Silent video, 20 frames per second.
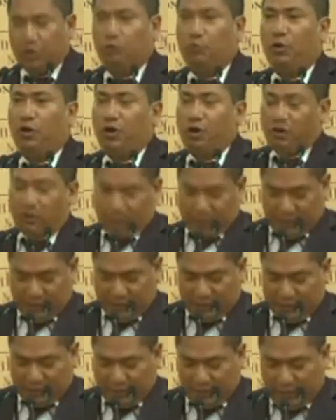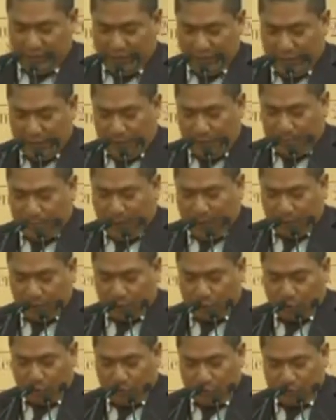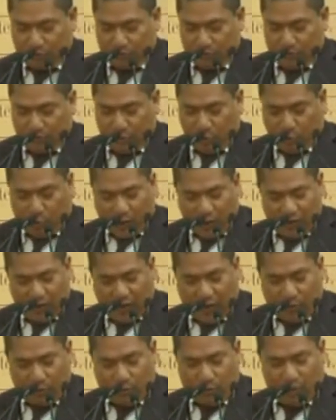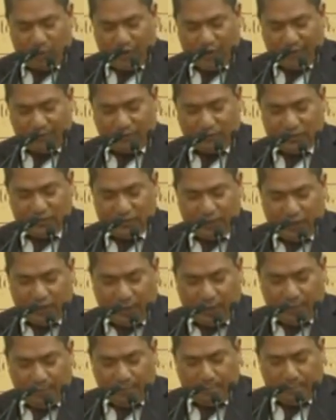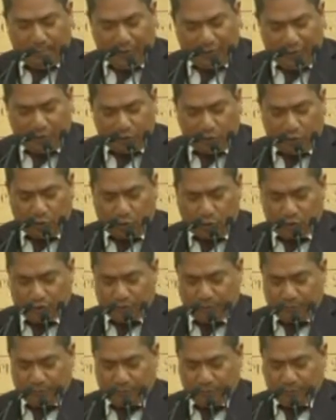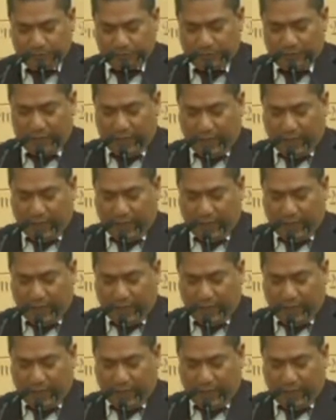The world is the macrocosm, while our life is a microcosm.